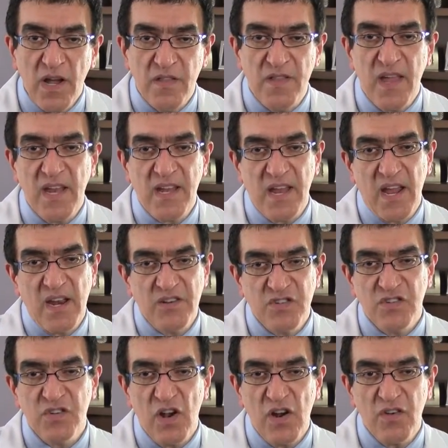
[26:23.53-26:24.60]
they can
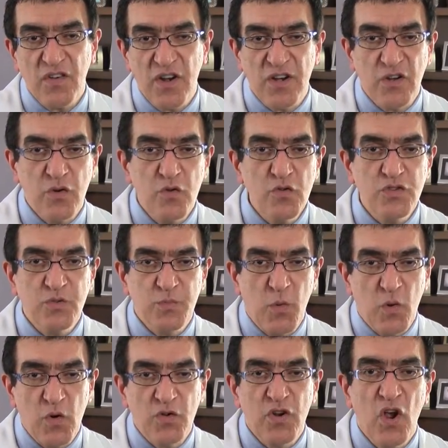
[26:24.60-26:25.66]
start a new
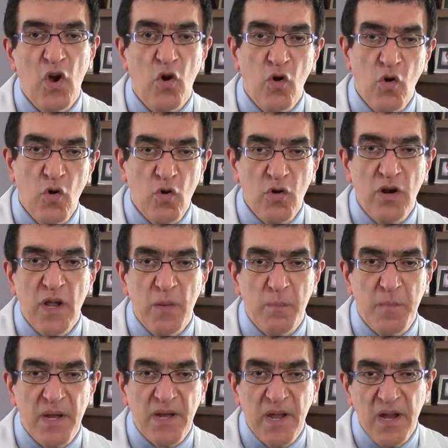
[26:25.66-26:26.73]
sport or
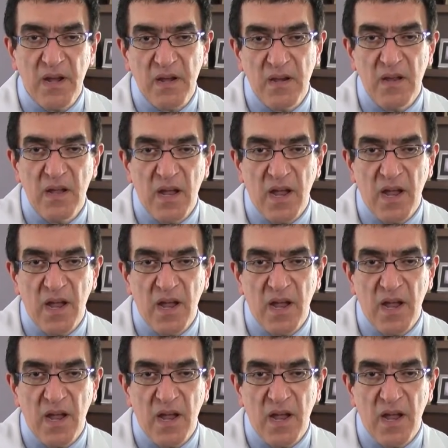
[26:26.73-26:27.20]
begin